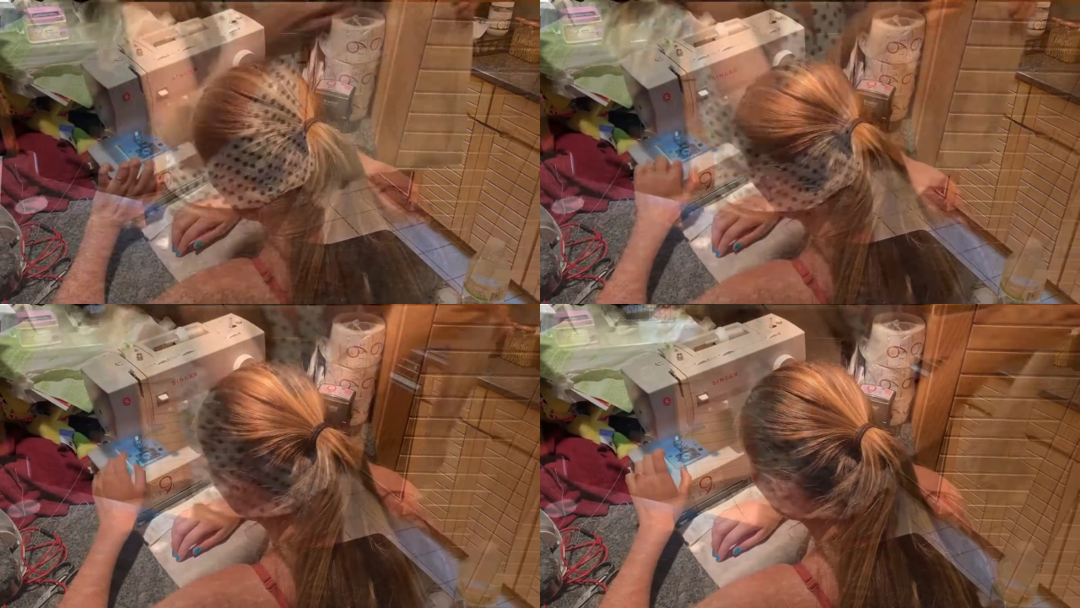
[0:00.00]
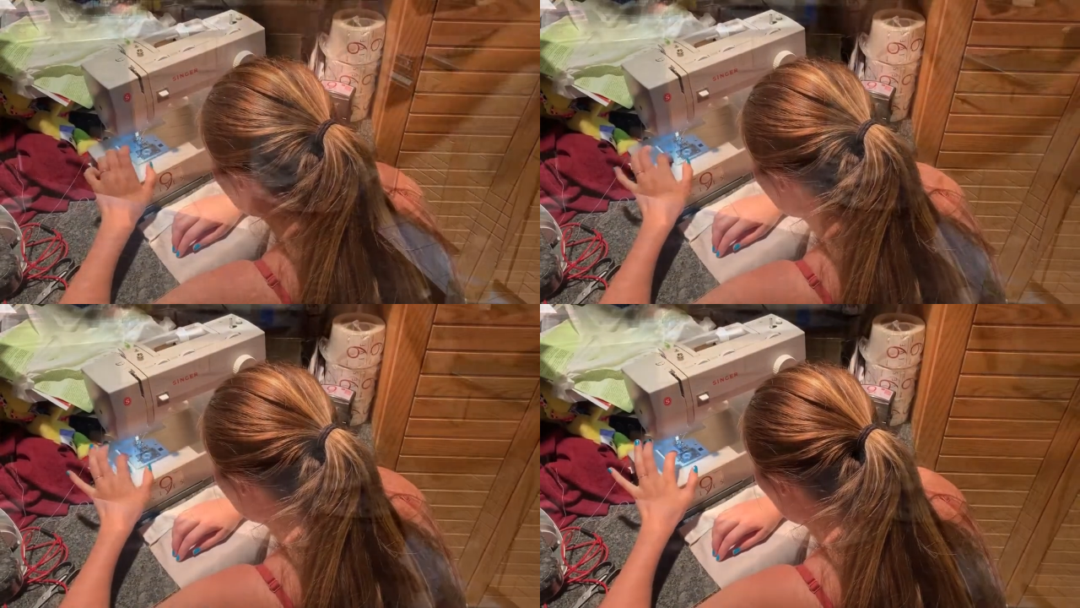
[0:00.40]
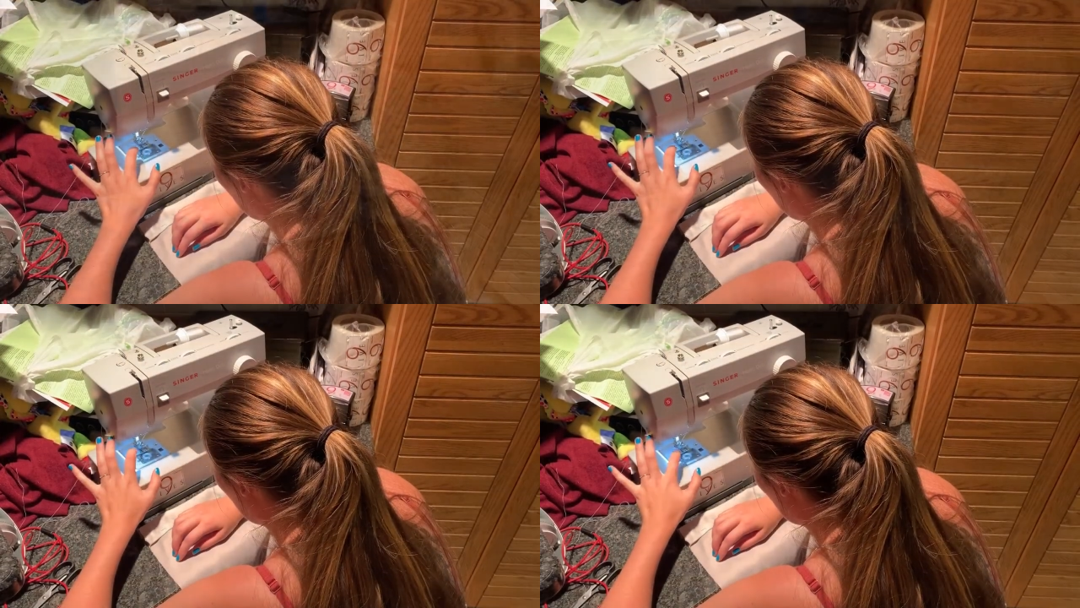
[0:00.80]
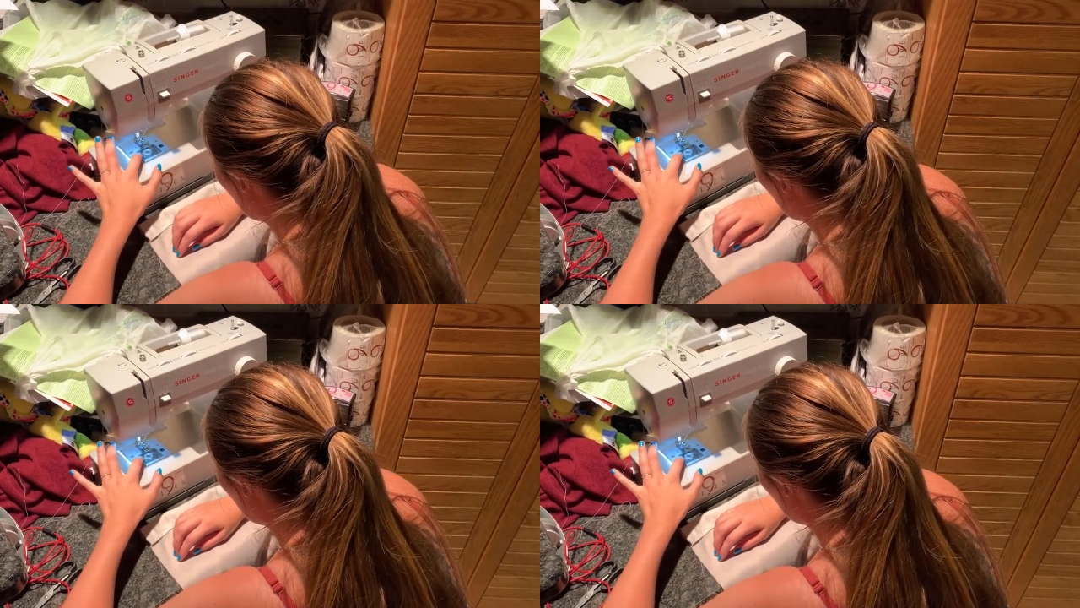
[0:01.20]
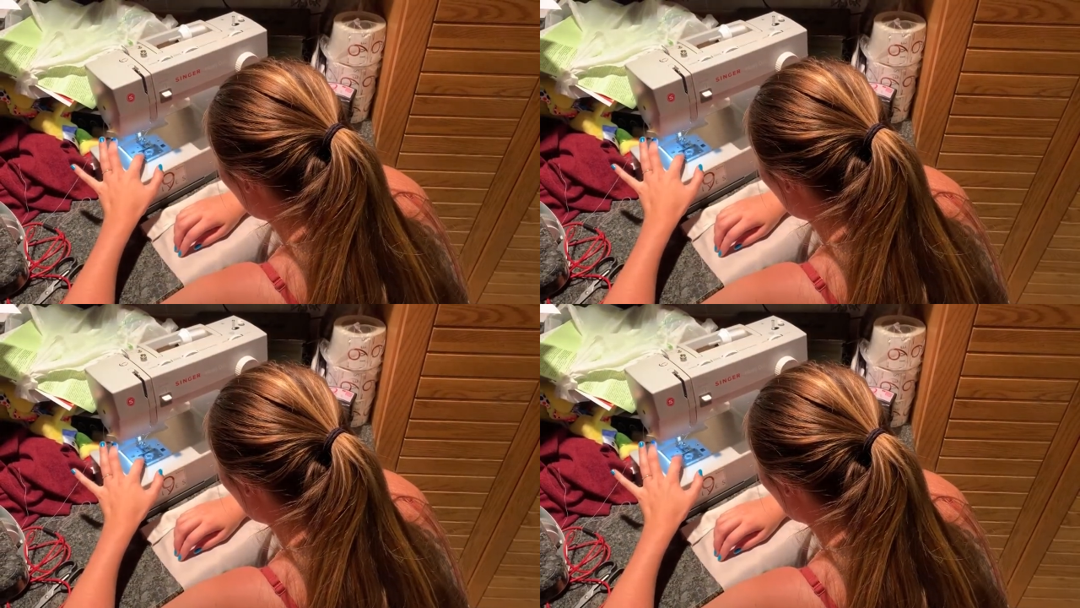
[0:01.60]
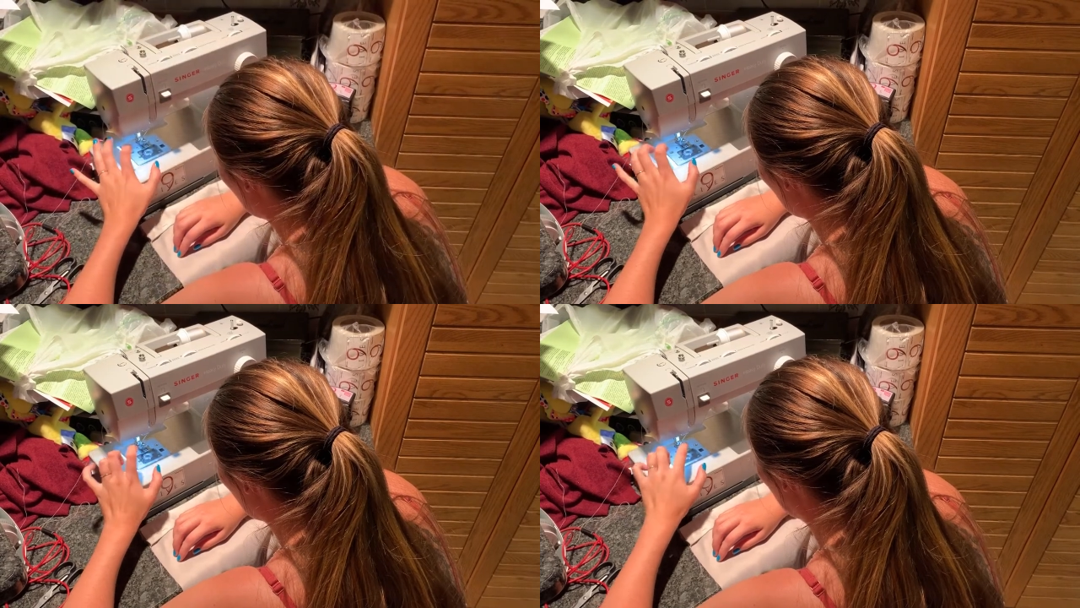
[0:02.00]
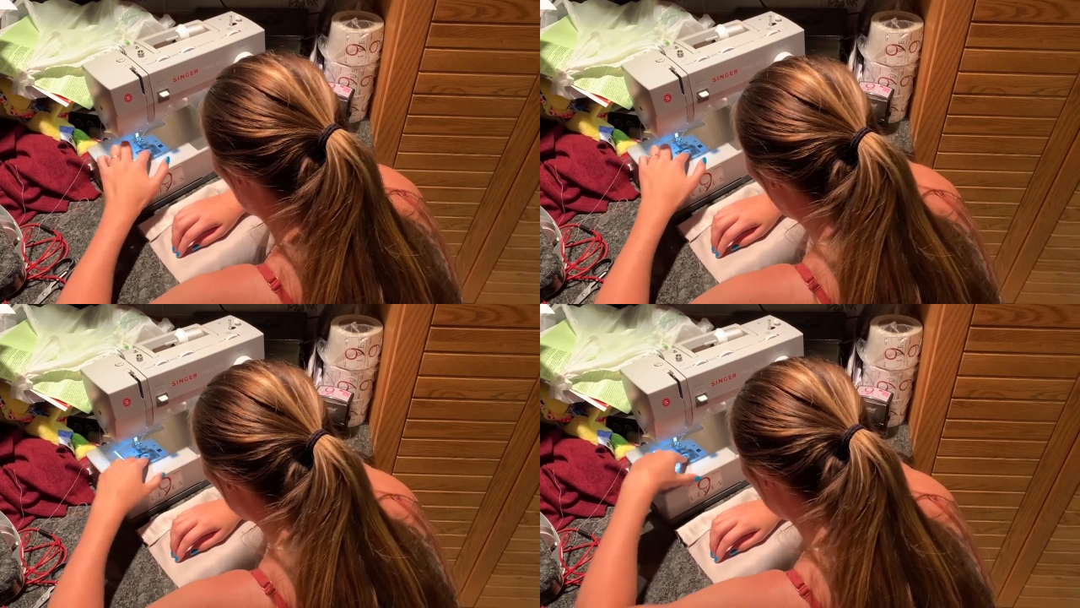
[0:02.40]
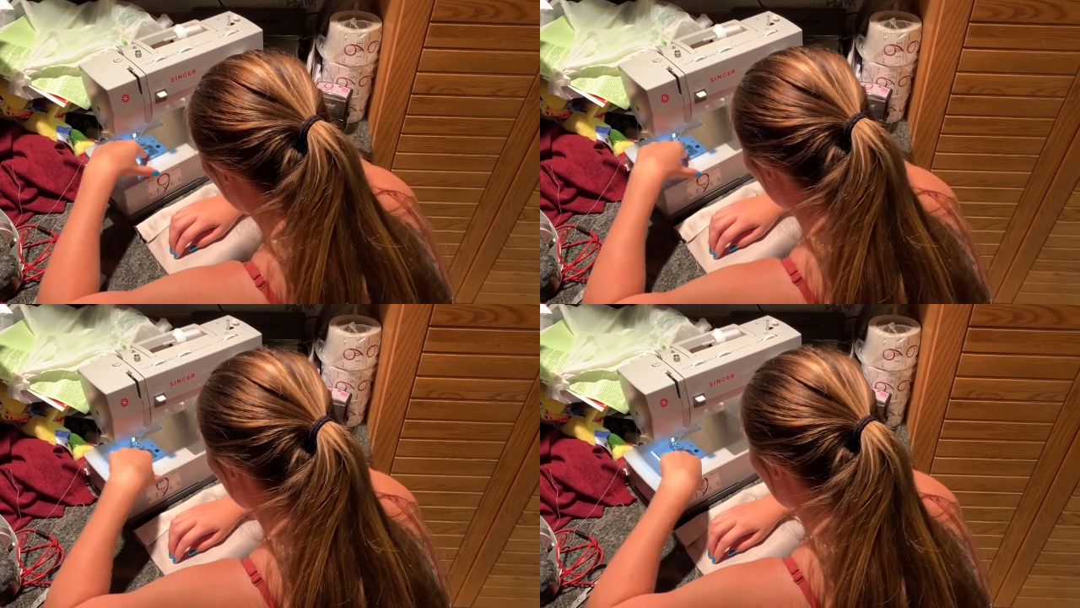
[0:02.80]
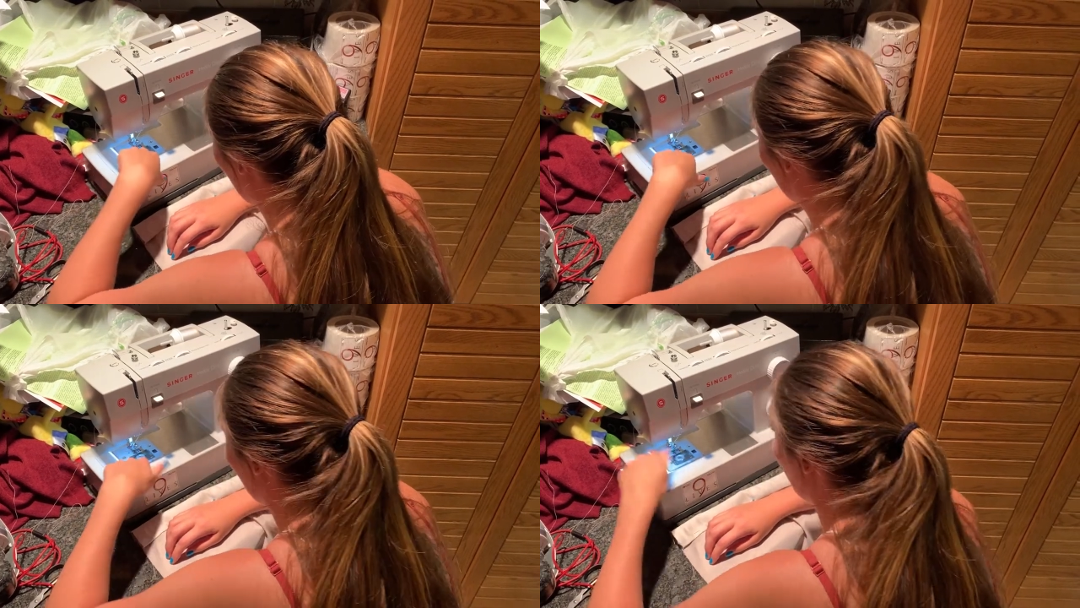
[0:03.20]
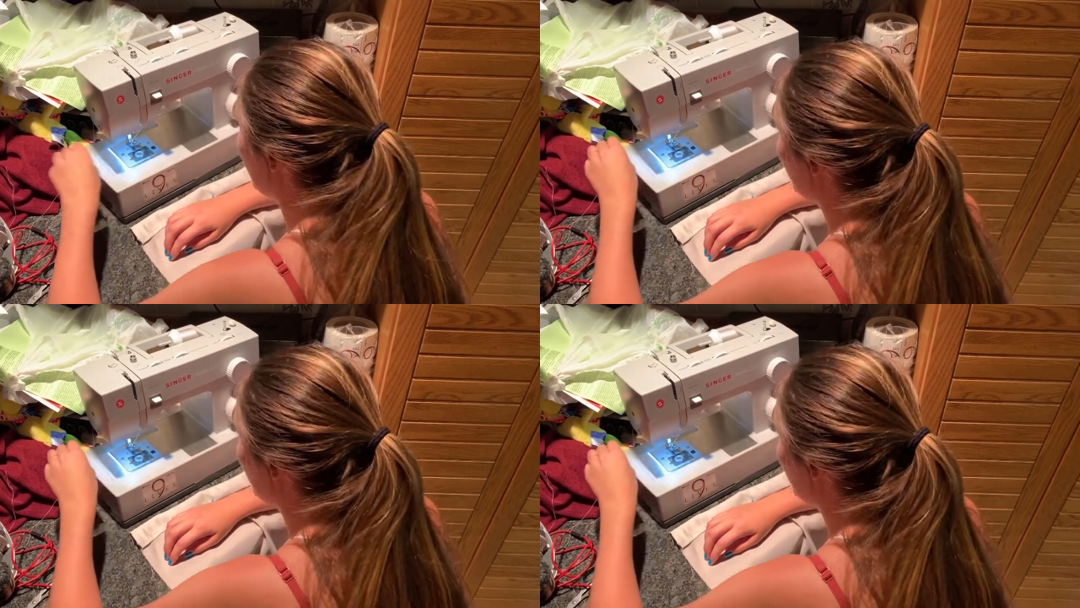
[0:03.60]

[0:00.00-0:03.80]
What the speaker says: Nobody's mouth can be seen.